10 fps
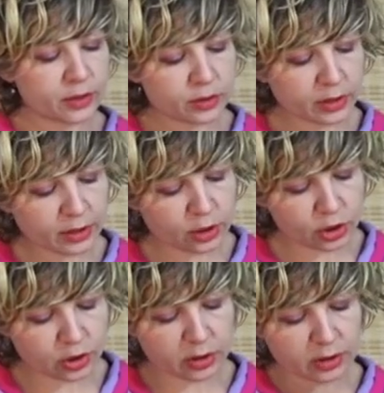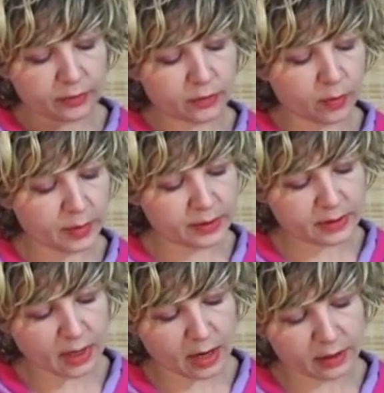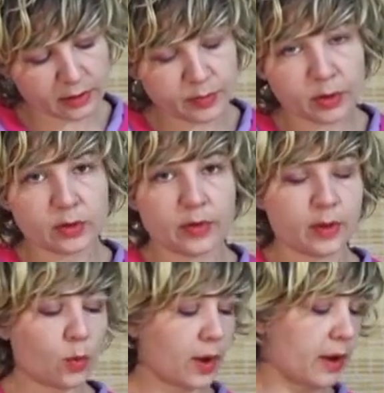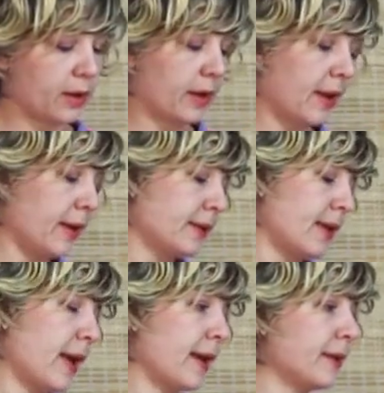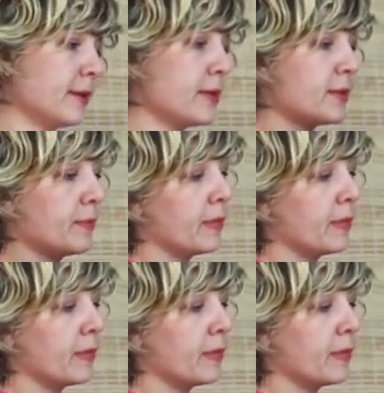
it additionally from the sides because they were naked, and